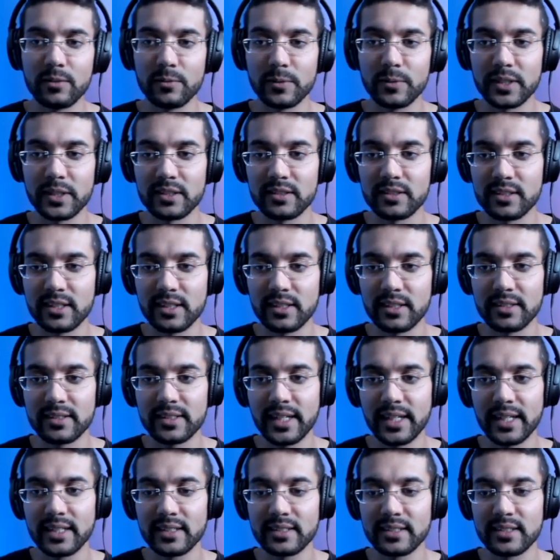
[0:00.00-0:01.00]
we can see the
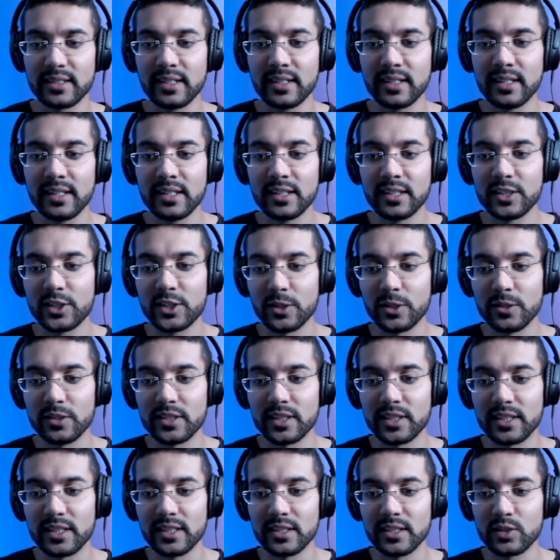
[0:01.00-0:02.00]
test shows
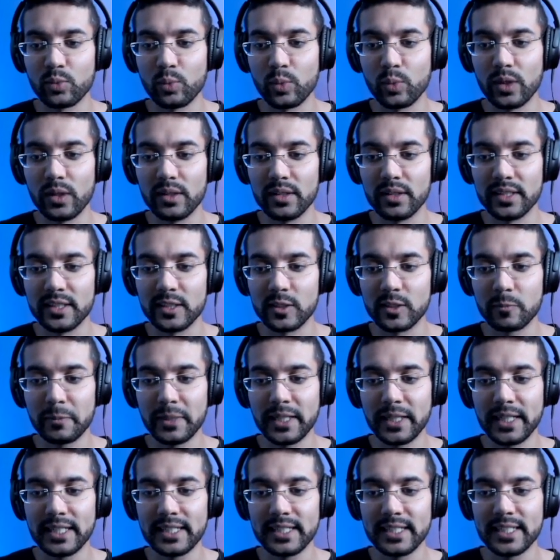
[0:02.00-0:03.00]
that this wallet is
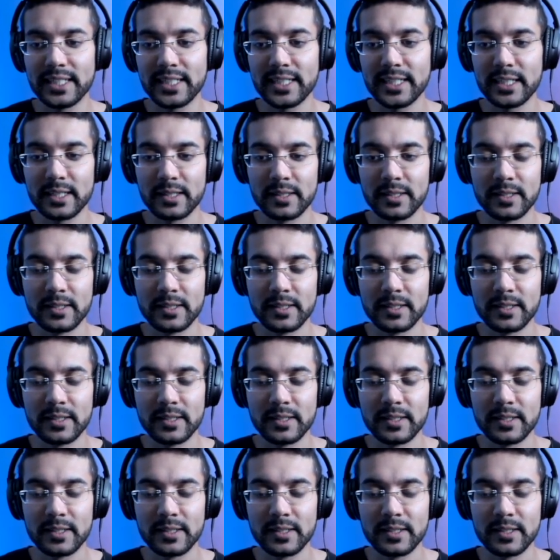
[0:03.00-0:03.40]
pending.